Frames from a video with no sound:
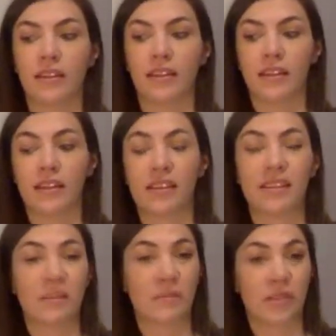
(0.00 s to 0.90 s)
this is
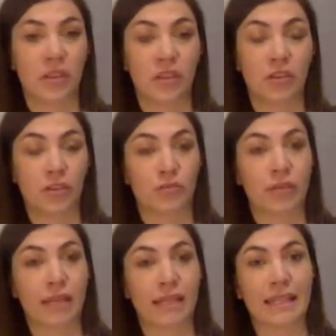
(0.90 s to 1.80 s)
something that could
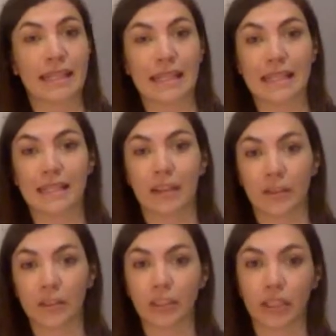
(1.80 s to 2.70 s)
really need
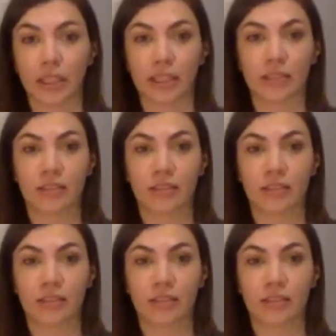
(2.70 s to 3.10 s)
nourishing.